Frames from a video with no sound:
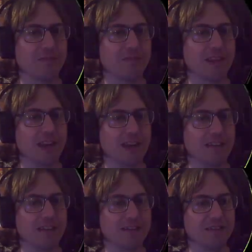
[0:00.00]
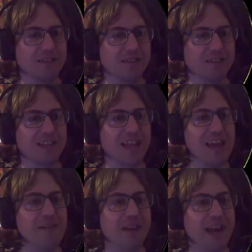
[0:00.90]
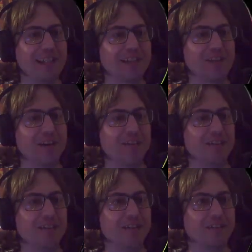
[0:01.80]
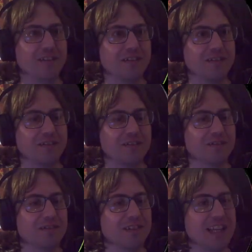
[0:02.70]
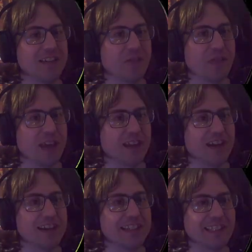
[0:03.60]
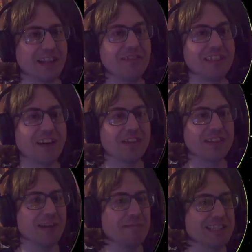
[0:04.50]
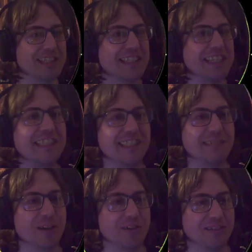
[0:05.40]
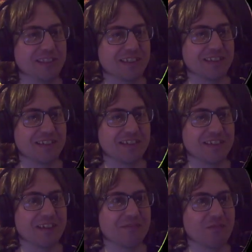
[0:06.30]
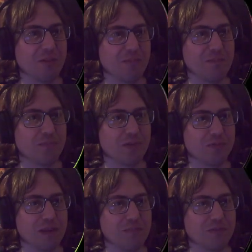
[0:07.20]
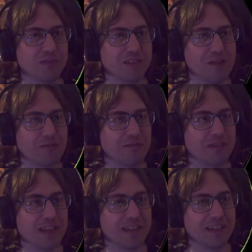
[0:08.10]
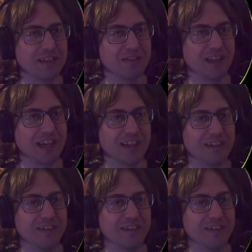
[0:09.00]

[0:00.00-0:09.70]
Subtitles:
Okay. Gave an extra little thing. Like, slowing down the time is just easy modes. Like, real pinball people don't do that.